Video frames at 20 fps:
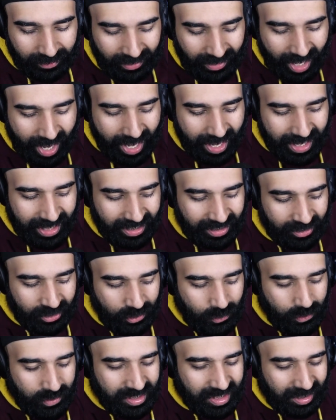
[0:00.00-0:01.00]
lying,
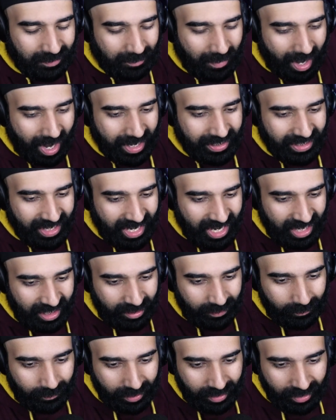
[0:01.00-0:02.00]
using my
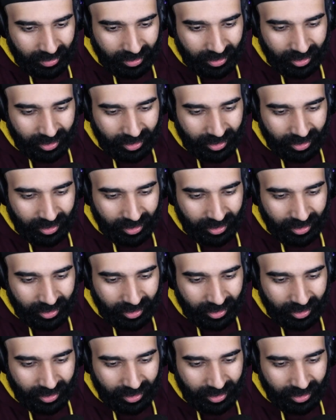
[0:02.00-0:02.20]
name